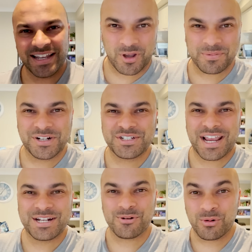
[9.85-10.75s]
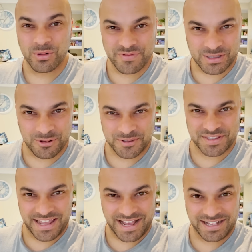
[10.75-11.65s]
I'm going to change all of the clocks
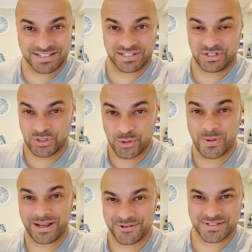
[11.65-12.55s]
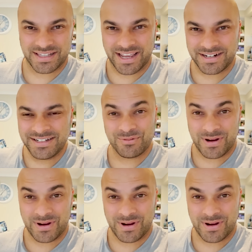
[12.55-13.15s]
in the house to two hours later.